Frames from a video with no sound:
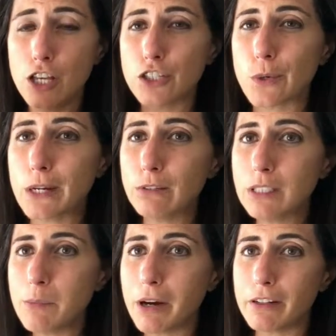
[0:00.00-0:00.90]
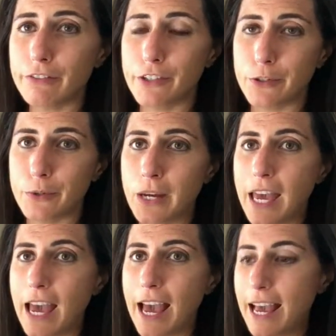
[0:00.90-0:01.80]
So I only bought a few,
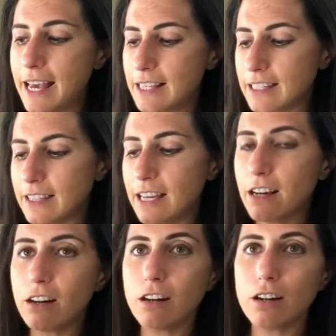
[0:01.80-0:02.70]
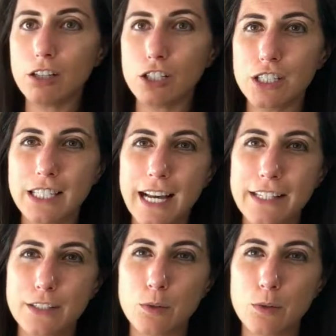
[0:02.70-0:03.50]
and they are a good size.